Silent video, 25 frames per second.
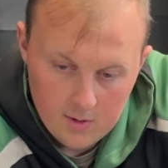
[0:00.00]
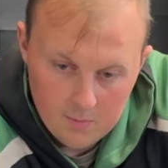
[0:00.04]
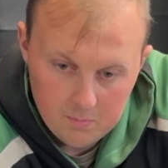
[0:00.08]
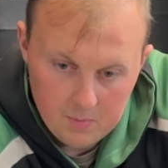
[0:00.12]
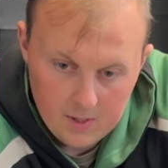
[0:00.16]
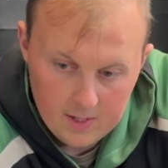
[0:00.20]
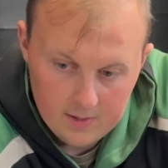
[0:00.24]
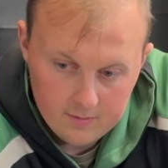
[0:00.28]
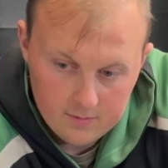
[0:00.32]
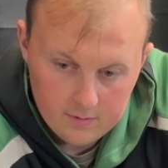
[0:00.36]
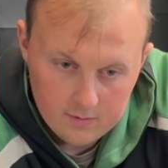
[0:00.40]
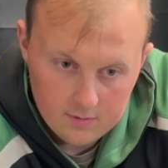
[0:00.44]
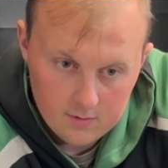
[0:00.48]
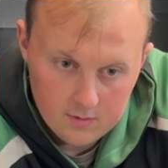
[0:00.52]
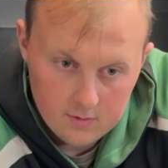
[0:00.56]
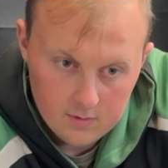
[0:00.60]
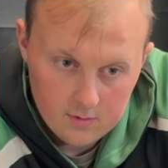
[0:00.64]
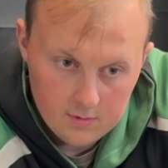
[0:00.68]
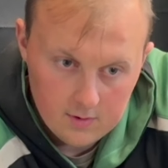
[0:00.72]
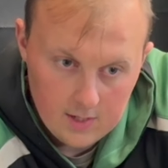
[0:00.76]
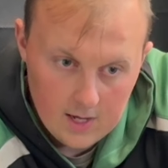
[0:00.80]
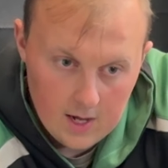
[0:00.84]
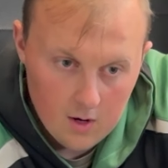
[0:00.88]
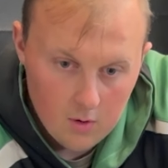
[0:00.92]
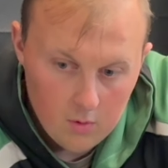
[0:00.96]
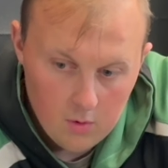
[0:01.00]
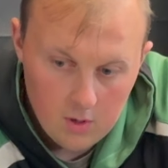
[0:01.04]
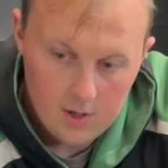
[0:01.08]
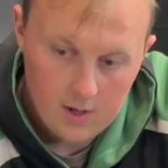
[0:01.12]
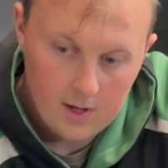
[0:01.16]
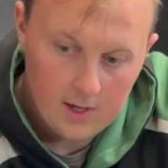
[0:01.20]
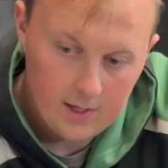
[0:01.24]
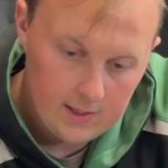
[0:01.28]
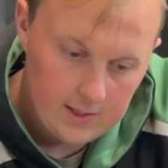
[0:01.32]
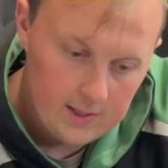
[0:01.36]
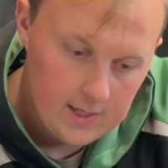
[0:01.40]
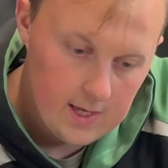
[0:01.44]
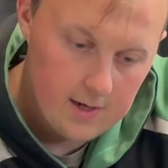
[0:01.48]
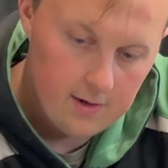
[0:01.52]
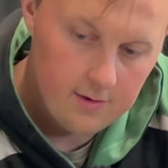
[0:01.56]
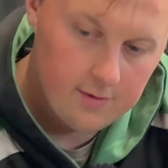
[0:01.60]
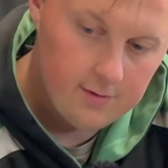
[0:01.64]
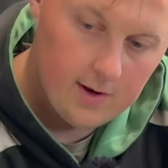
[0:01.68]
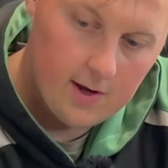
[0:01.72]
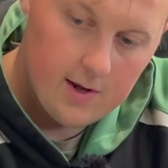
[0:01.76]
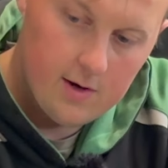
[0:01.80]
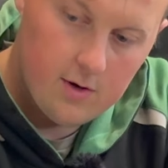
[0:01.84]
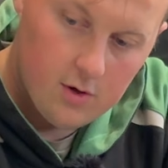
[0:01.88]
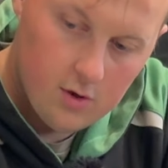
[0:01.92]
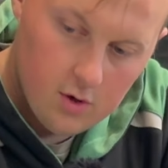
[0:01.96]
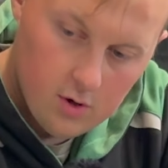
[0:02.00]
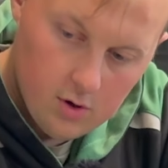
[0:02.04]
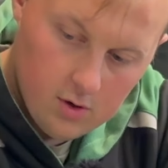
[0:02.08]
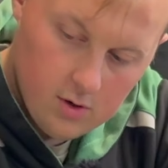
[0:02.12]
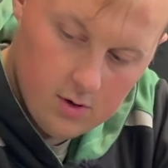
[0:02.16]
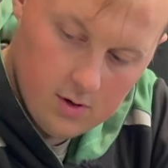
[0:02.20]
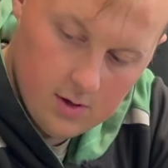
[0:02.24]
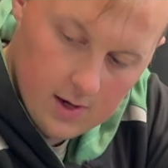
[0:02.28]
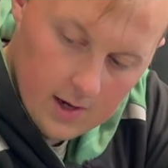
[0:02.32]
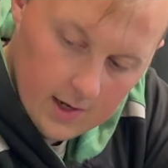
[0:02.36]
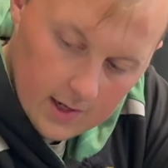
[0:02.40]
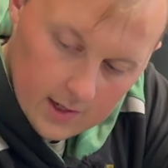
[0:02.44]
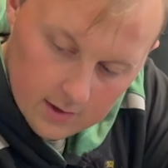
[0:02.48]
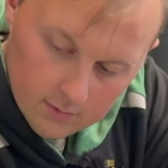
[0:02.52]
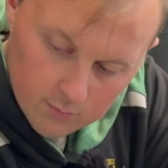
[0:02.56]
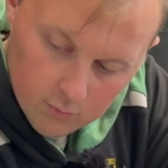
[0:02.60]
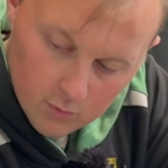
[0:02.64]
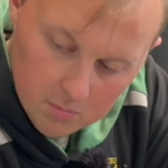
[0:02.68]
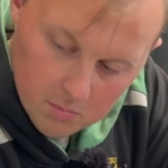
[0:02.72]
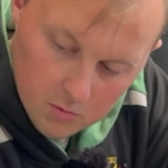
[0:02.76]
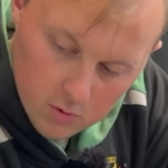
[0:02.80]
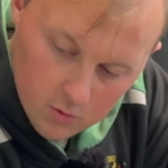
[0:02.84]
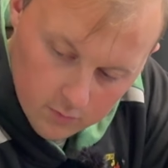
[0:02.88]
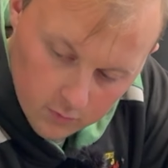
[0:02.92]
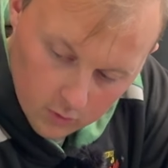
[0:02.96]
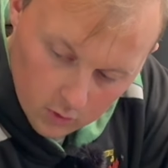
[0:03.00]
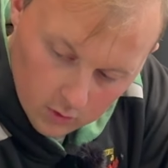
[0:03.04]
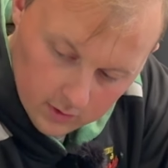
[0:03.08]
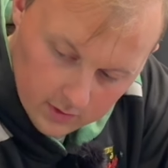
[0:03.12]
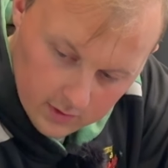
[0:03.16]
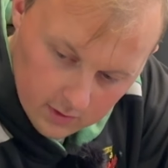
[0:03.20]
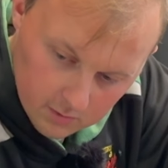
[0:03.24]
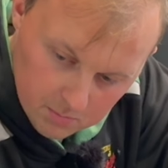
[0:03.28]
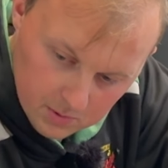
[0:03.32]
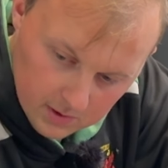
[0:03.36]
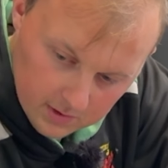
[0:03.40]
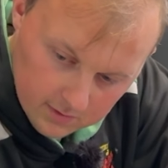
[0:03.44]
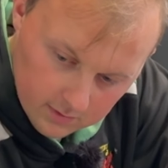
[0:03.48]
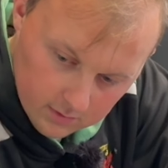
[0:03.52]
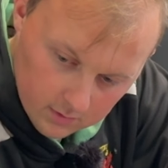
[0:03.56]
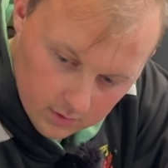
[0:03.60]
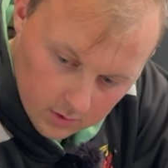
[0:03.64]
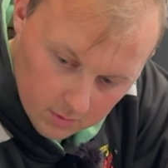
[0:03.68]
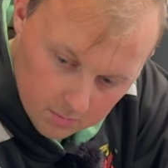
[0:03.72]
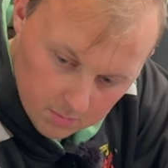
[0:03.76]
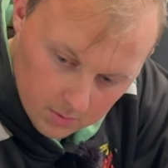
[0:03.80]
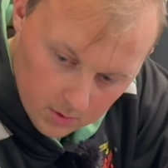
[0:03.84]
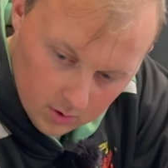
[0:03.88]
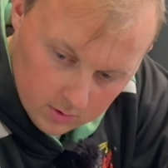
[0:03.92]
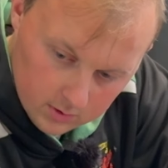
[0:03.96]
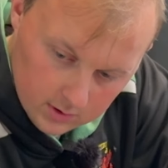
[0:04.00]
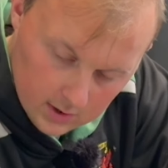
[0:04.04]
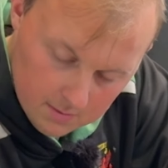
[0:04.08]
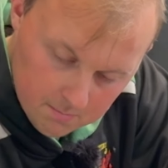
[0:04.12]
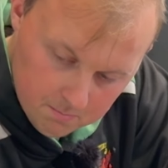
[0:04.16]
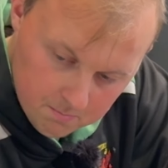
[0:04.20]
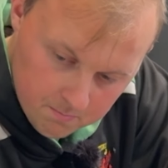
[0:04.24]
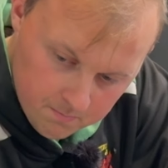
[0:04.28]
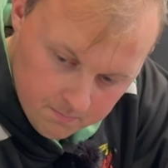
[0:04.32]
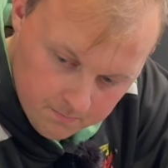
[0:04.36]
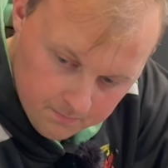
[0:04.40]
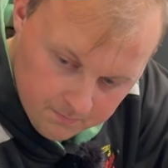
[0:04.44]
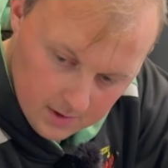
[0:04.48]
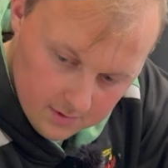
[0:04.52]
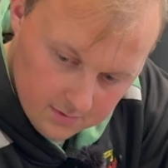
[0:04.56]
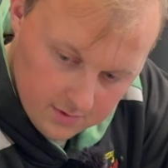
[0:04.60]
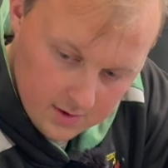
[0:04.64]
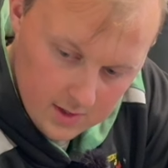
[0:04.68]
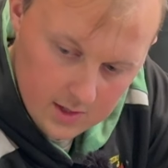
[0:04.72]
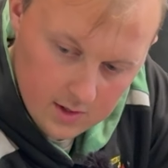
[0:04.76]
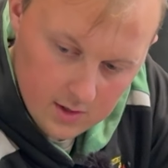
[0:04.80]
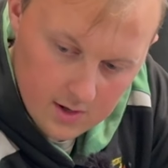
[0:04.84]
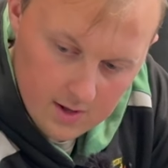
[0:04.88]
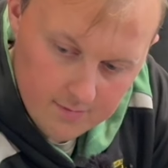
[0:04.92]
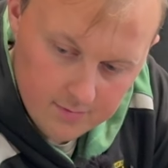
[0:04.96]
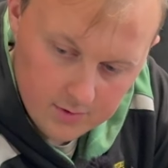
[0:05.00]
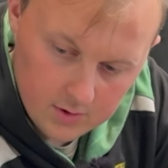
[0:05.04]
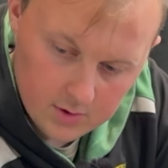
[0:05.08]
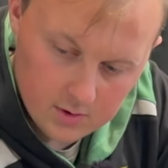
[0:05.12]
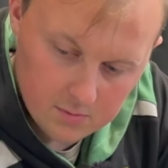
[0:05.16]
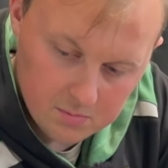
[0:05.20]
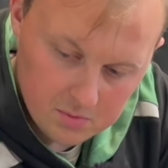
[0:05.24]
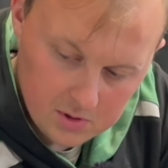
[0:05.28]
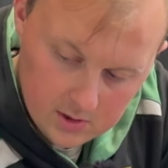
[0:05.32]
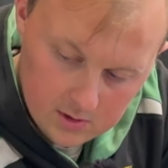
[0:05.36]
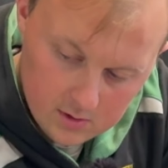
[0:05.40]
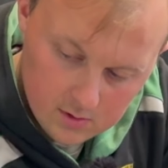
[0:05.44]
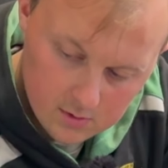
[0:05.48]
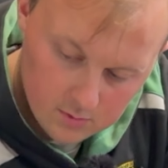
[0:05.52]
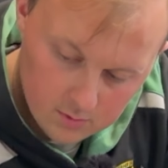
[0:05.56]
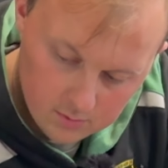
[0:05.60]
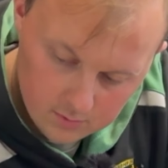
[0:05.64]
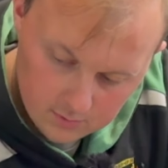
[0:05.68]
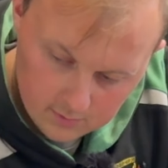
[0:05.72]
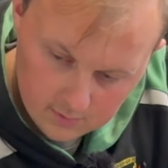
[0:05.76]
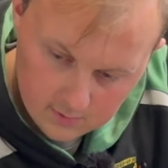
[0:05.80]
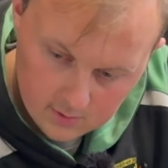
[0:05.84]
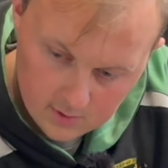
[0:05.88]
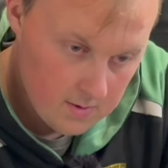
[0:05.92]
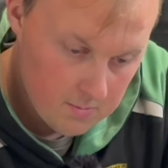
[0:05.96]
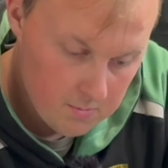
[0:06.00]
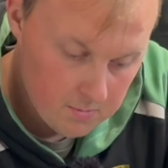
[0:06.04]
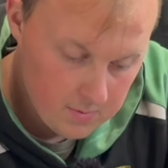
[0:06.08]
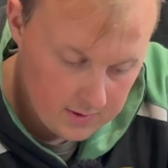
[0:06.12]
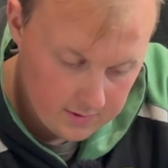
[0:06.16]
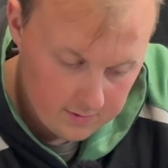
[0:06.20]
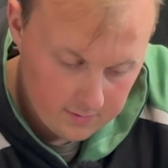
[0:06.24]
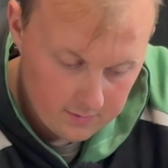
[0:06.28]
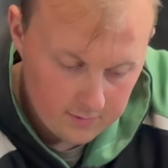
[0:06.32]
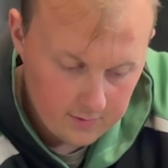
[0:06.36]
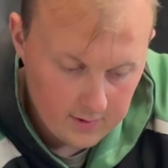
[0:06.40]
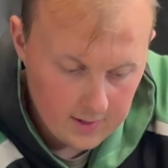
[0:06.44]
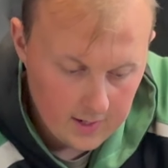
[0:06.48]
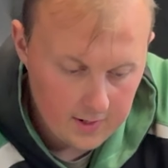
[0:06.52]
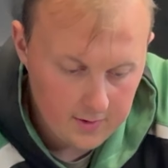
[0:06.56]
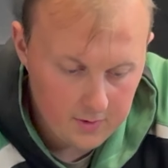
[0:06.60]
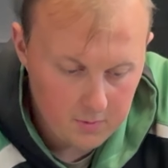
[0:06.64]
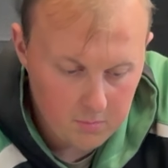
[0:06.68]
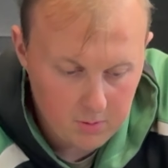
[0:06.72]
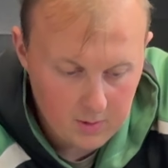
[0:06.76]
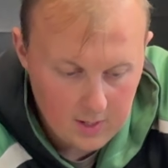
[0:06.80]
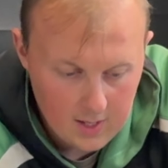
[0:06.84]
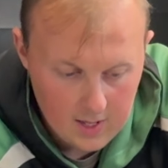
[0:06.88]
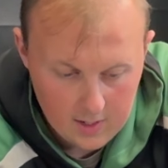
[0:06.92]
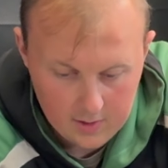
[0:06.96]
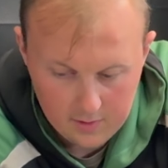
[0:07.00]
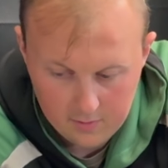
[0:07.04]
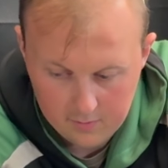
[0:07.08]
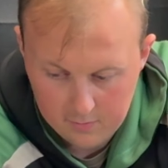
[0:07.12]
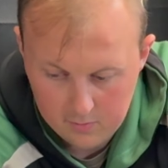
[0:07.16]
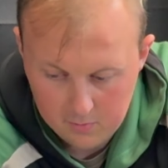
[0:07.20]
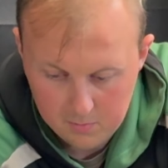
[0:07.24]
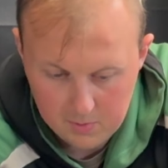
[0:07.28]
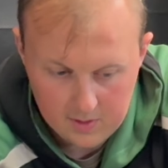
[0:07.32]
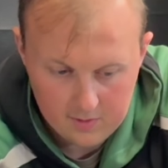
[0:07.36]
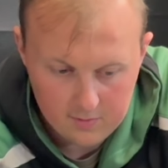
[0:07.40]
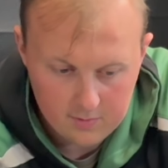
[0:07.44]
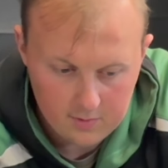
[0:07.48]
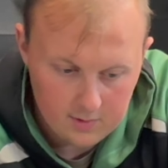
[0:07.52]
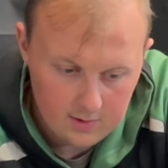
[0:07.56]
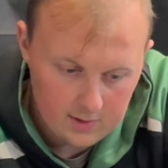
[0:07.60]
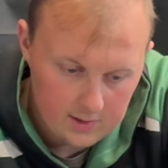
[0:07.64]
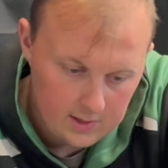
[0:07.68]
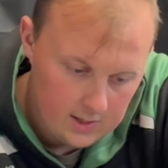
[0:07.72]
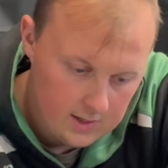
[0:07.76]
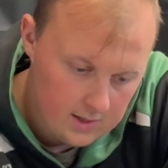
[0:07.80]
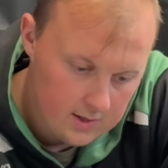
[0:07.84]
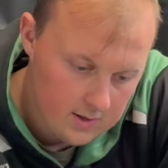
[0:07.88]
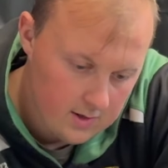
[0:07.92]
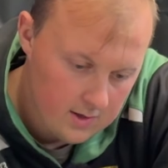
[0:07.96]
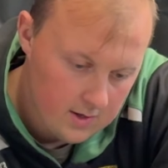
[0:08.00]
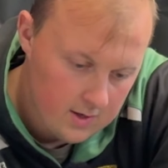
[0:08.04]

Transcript: But now I can get inside here, I can remove all of these pieces on the bottom as they're never going to be used. But as I said, the plan is to basically